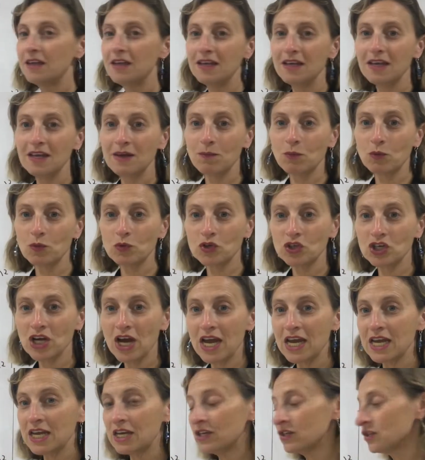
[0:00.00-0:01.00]
it will
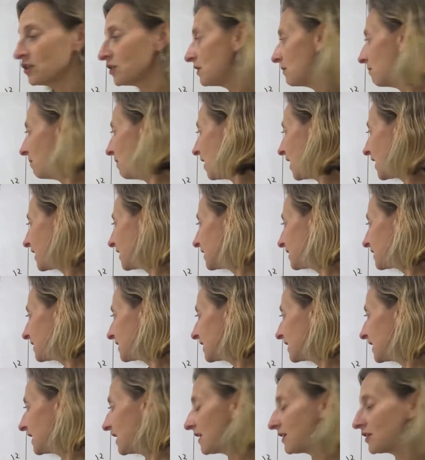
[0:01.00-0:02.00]
change the minus
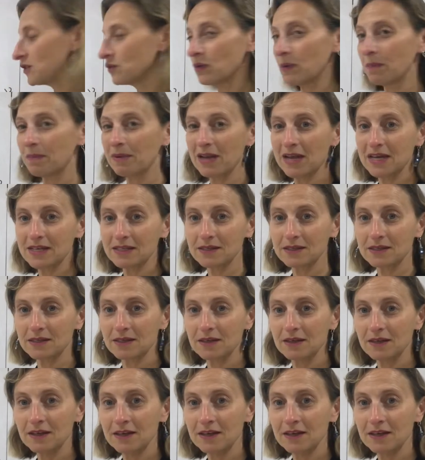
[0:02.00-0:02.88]
here to a plus.